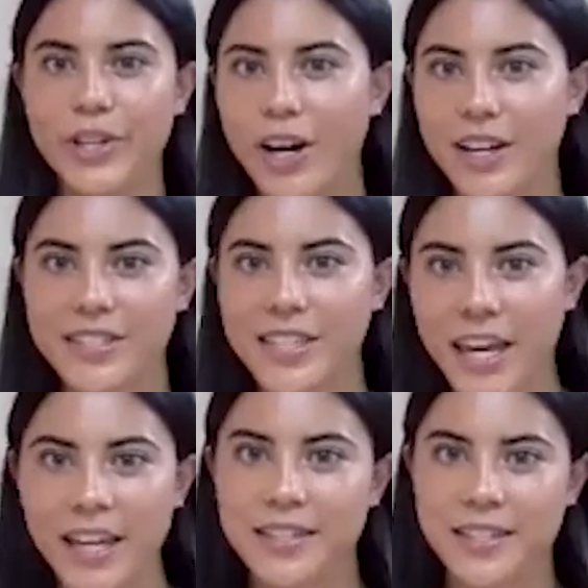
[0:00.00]
taught as
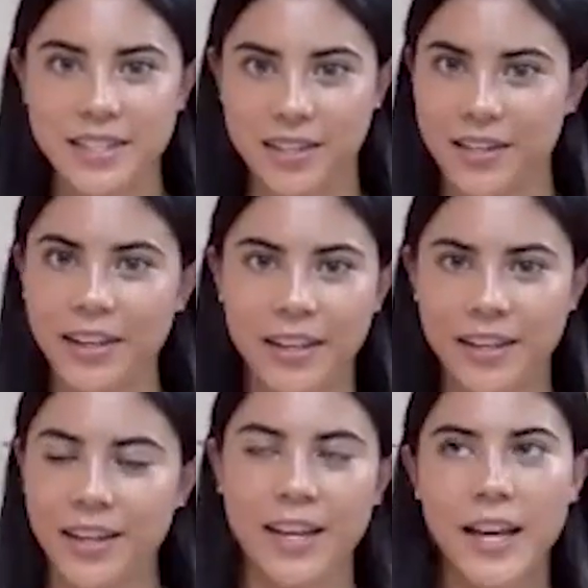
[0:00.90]
kids to,
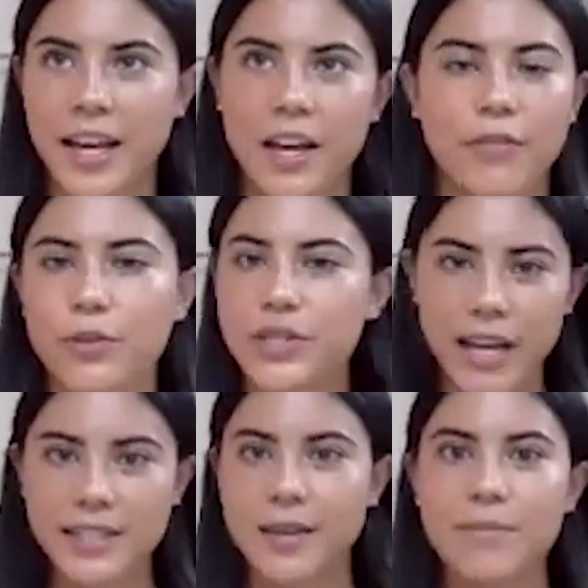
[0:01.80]
if you
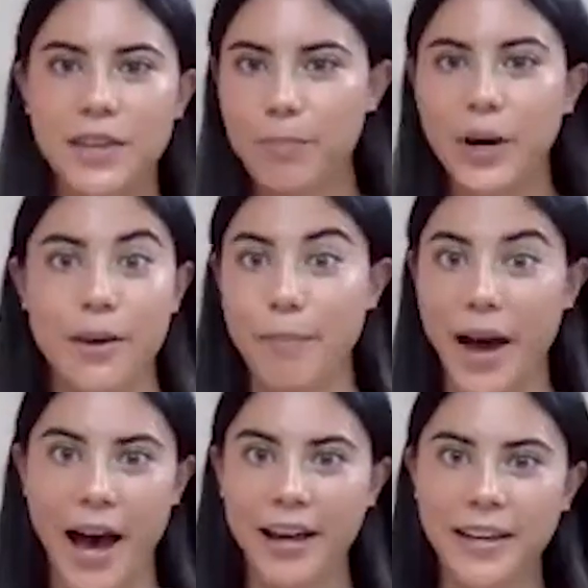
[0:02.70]
take something, put it
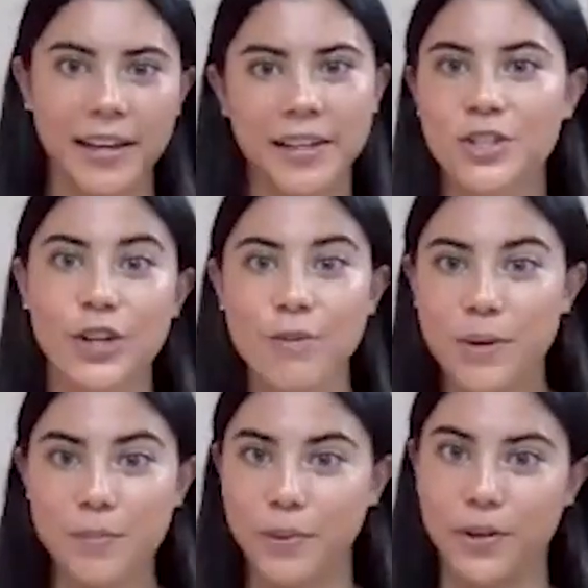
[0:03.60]
back. Treat
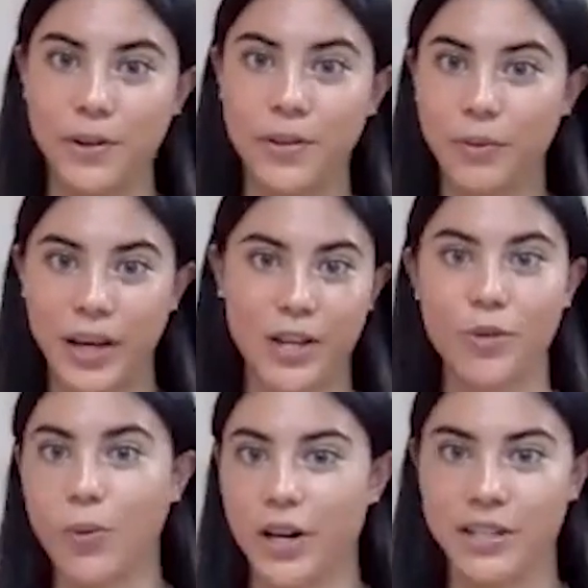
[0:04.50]
people the way you
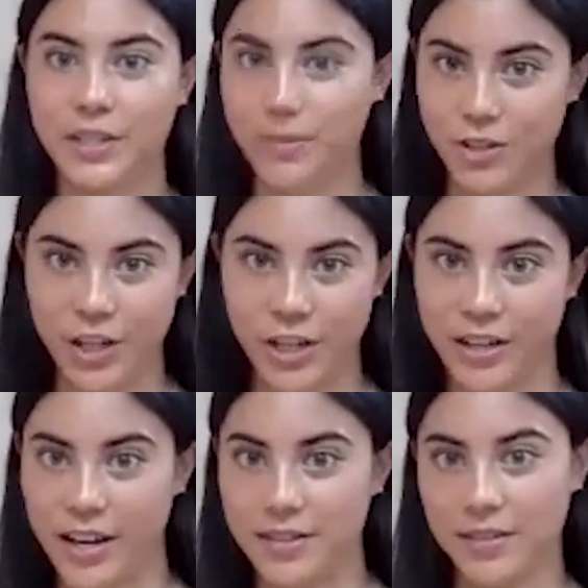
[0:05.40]
wanted to be treated,
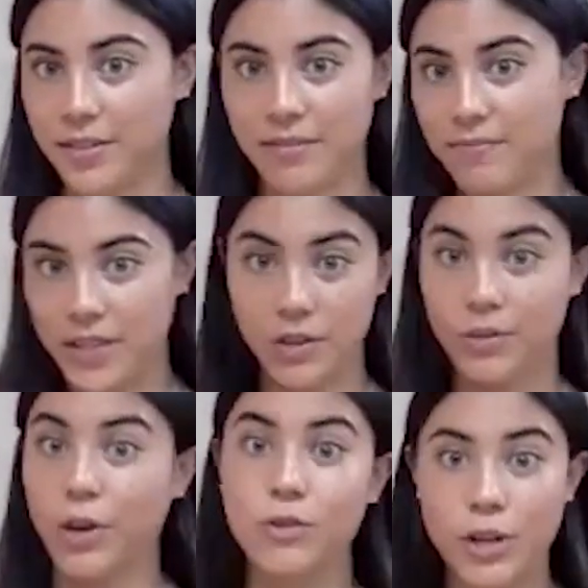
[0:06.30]
as treat
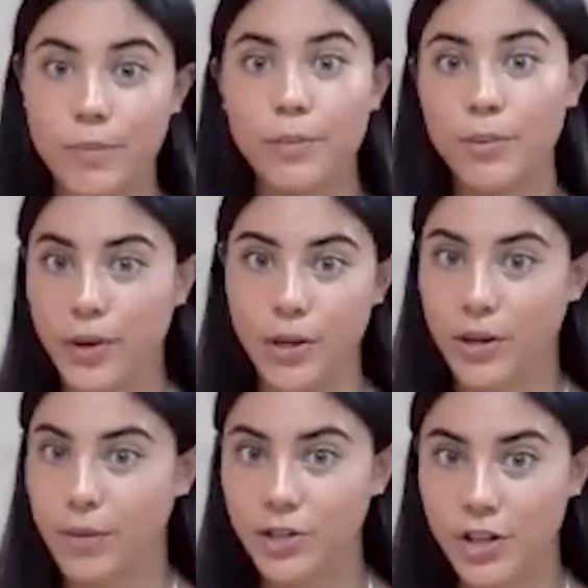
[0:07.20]
people the way you want
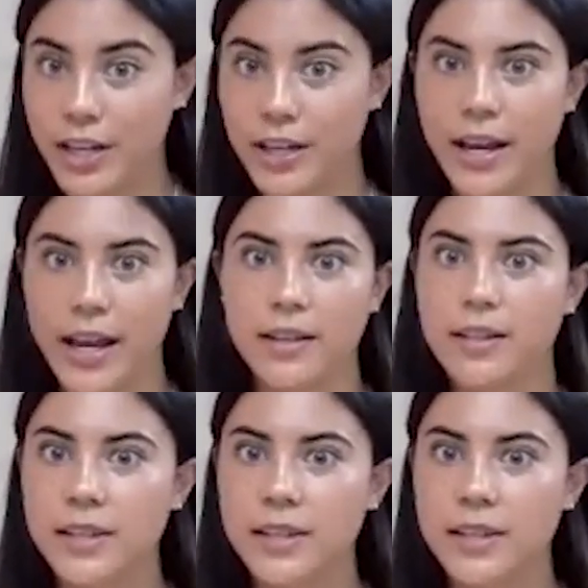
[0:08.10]
to be treated. And